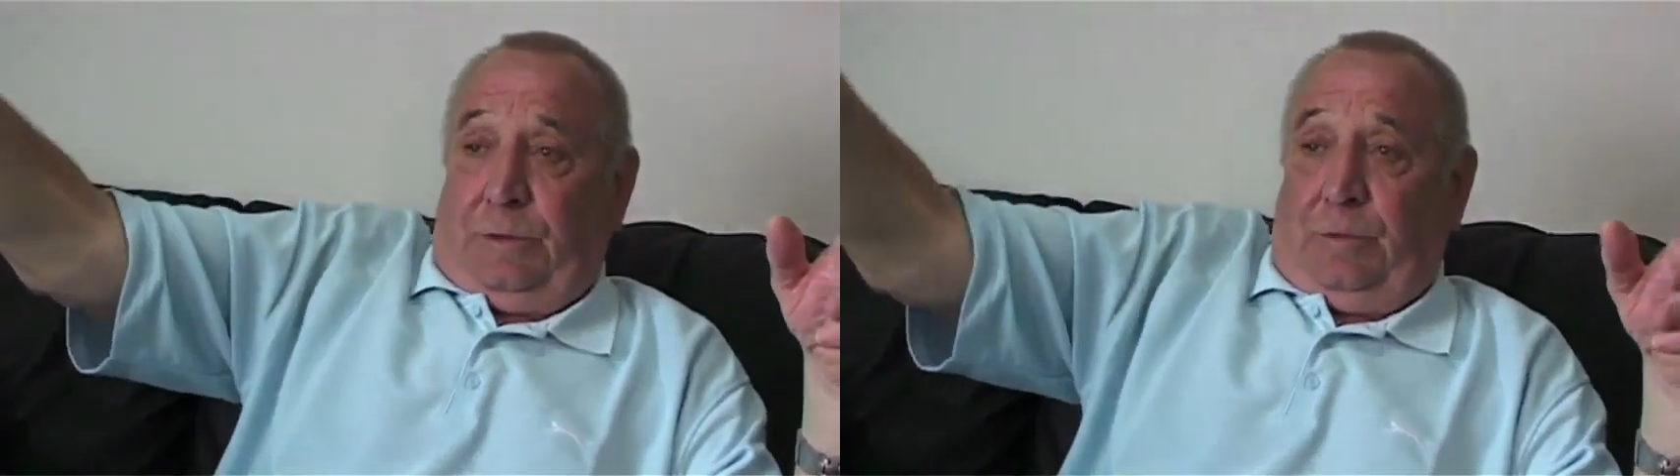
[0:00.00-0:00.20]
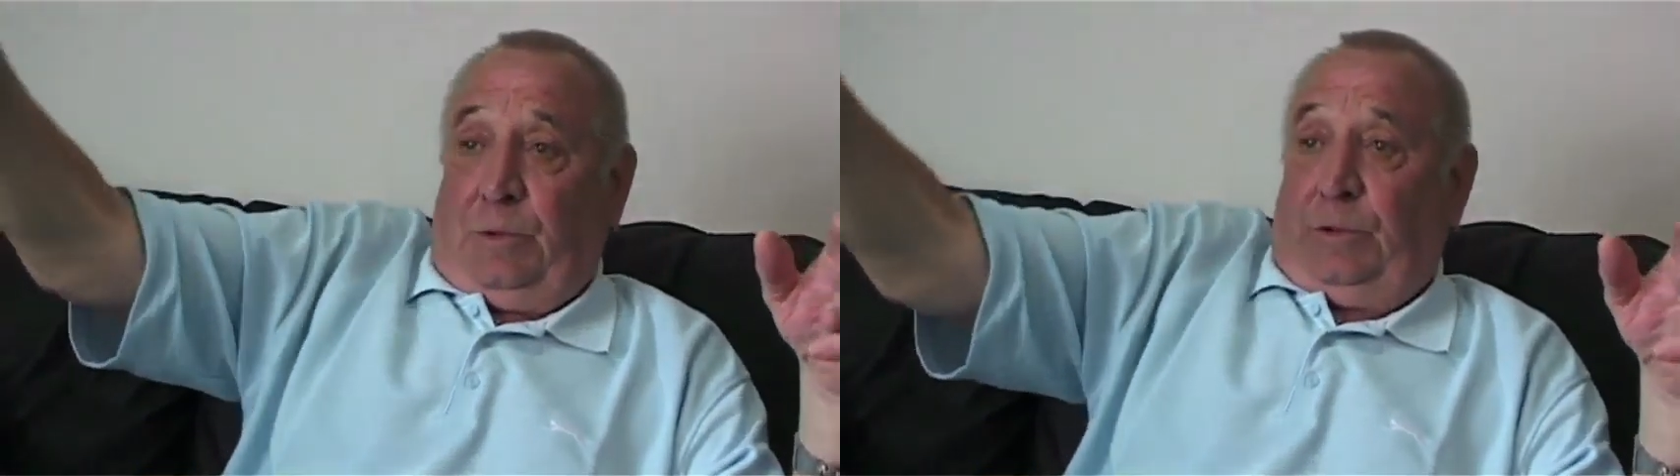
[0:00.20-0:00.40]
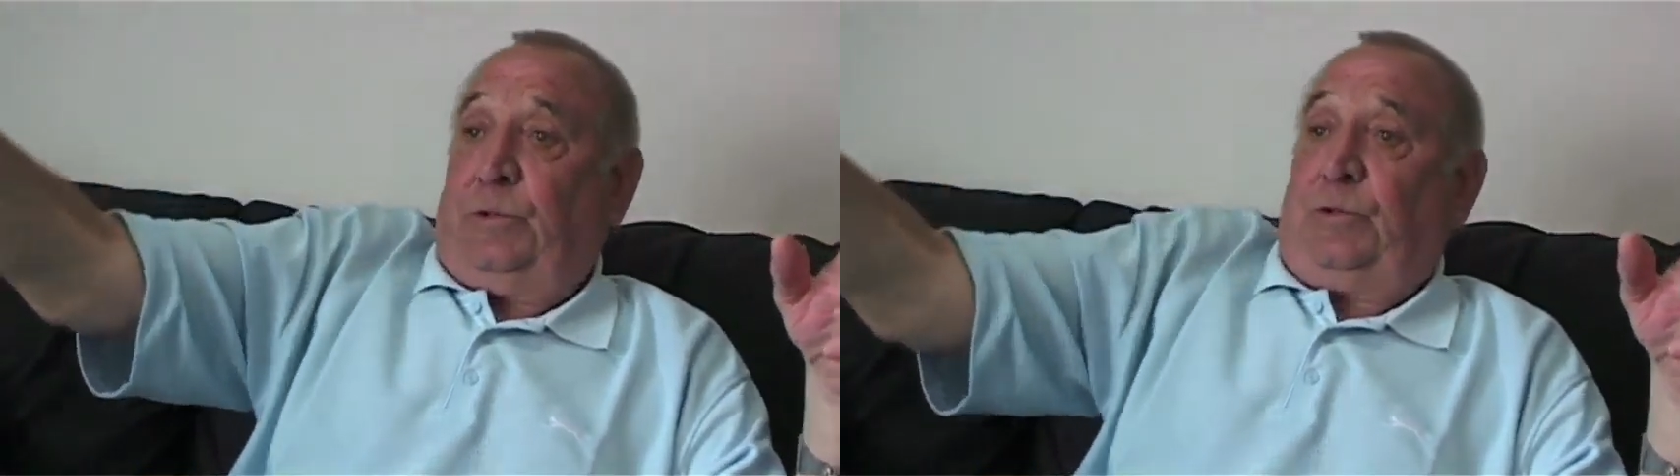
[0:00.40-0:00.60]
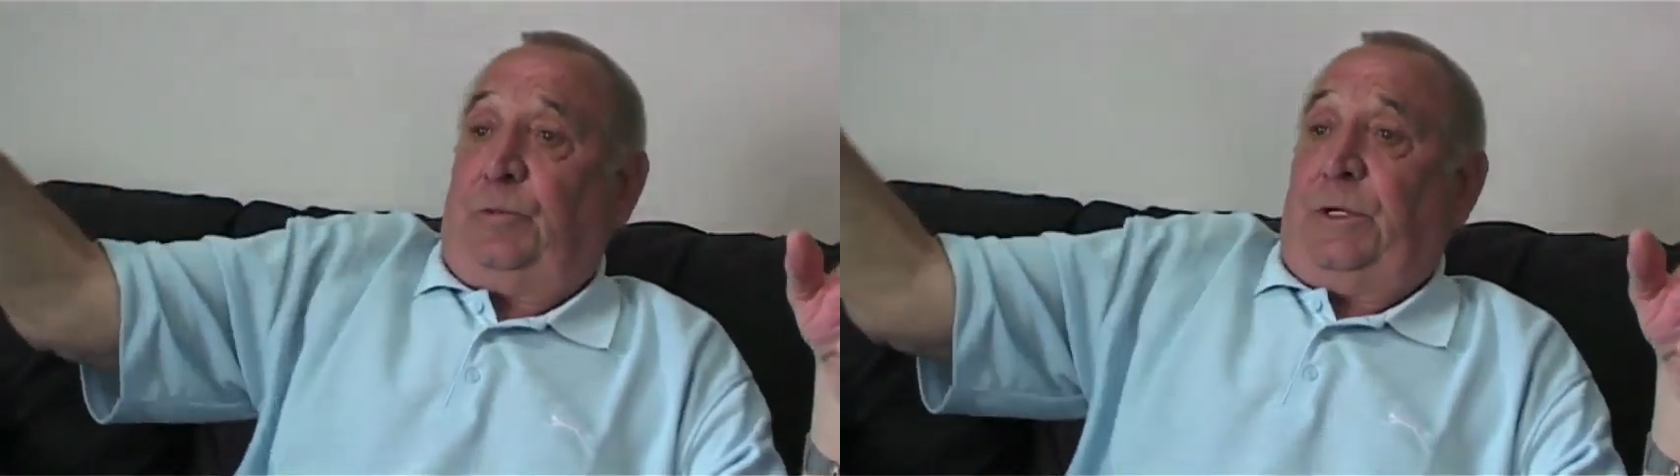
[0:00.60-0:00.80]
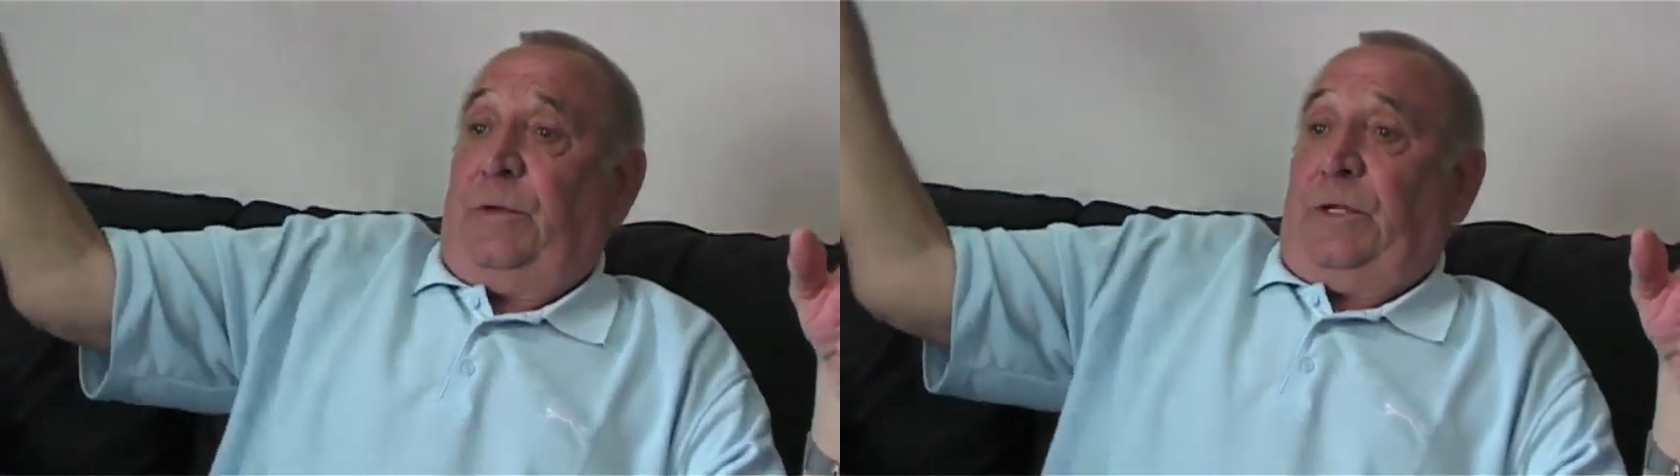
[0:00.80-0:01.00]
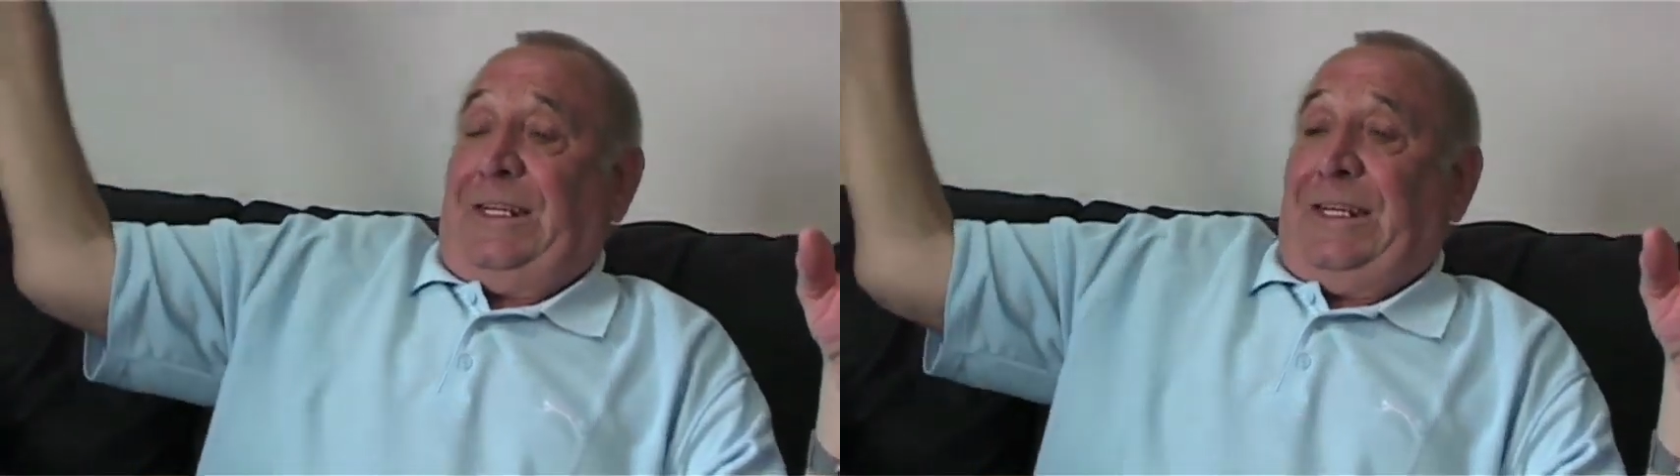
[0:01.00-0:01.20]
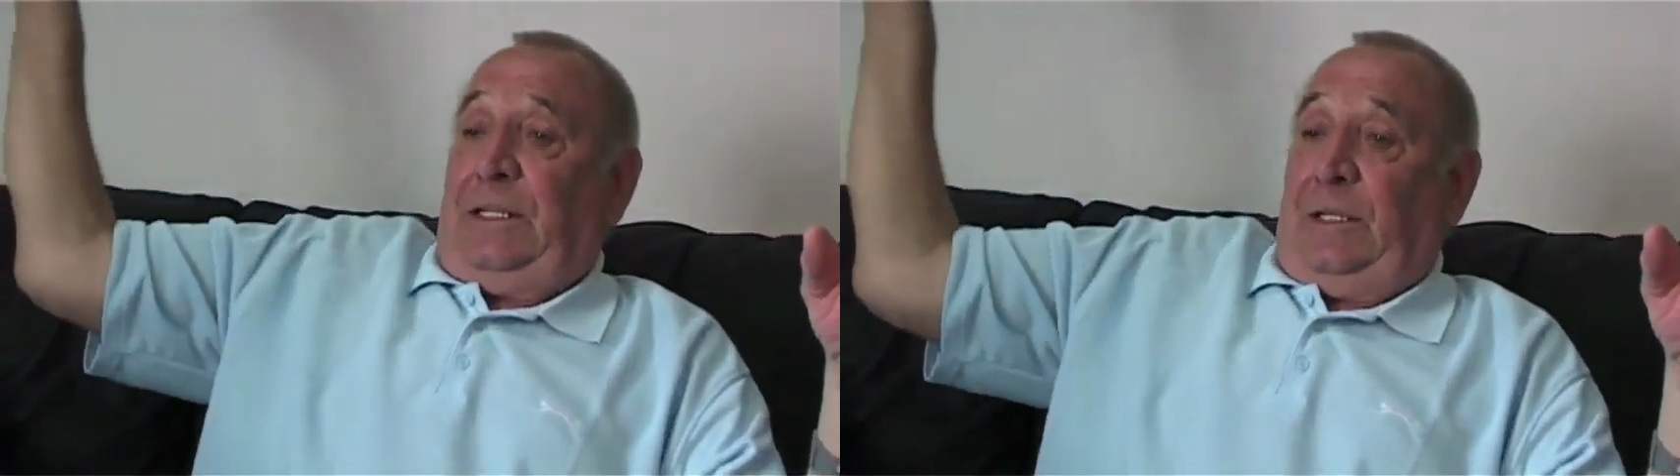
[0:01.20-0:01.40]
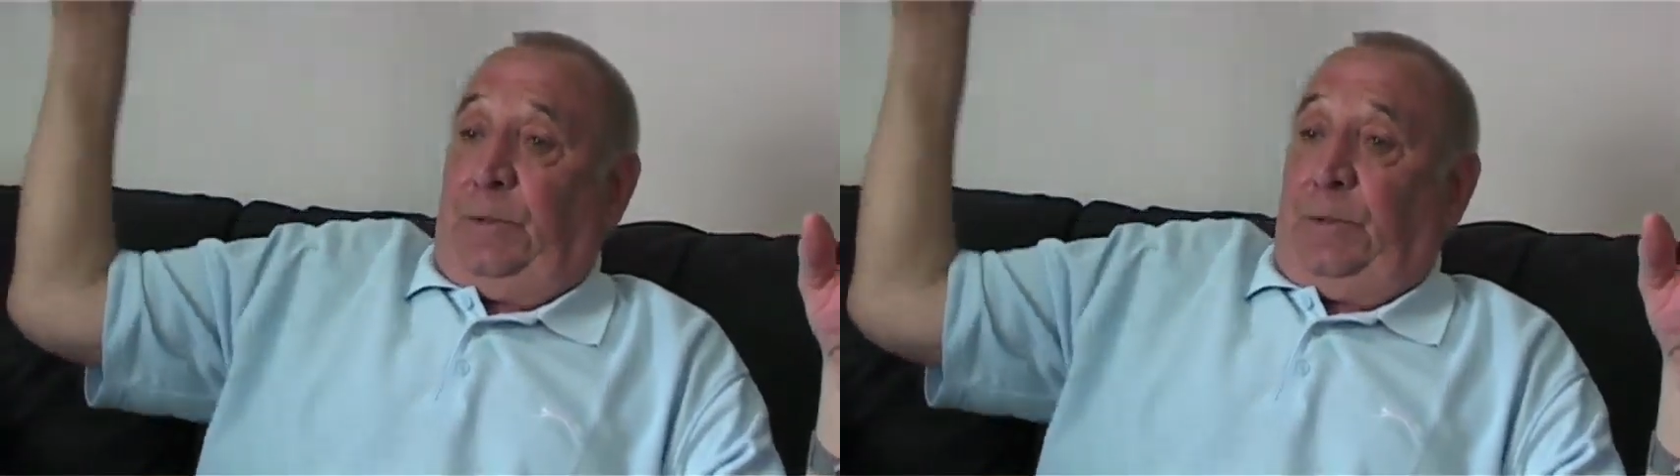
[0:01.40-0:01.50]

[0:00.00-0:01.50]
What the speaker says: but just come down the tailgate,